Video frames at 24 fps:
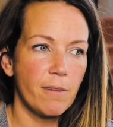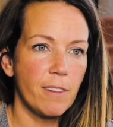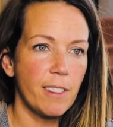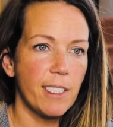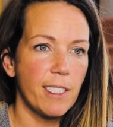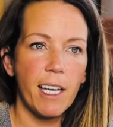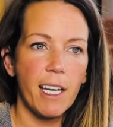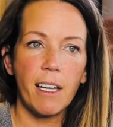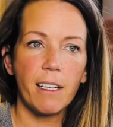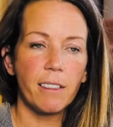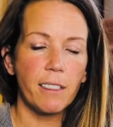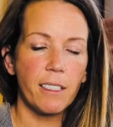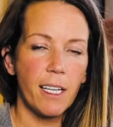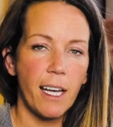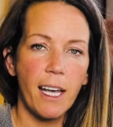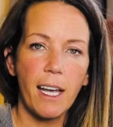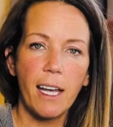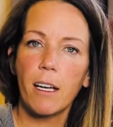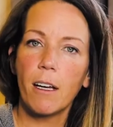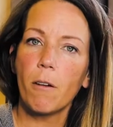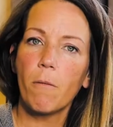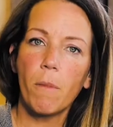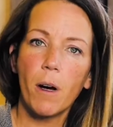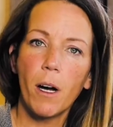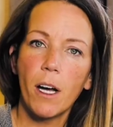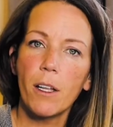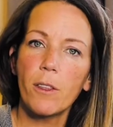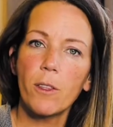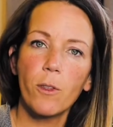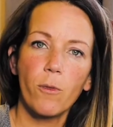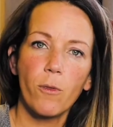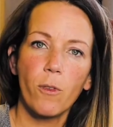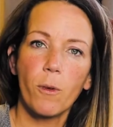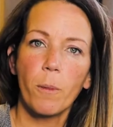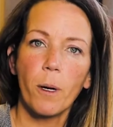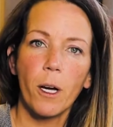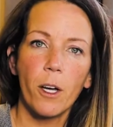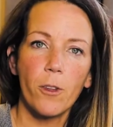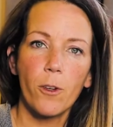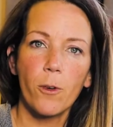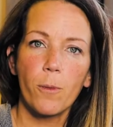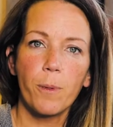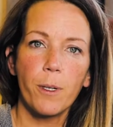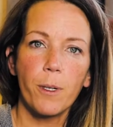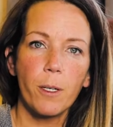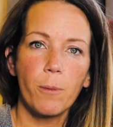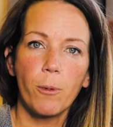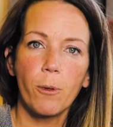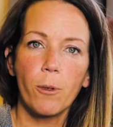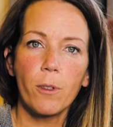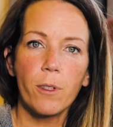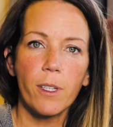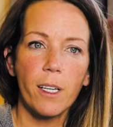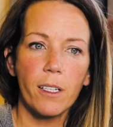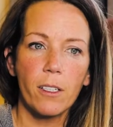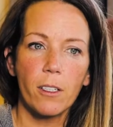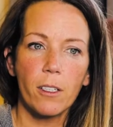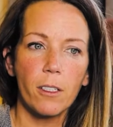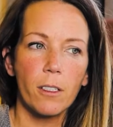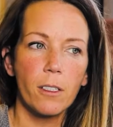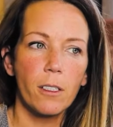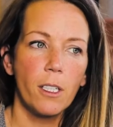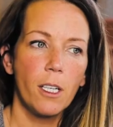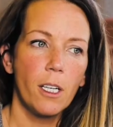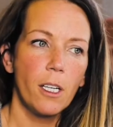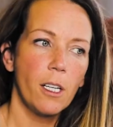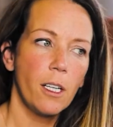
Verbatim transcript: ten K a month from other people that are,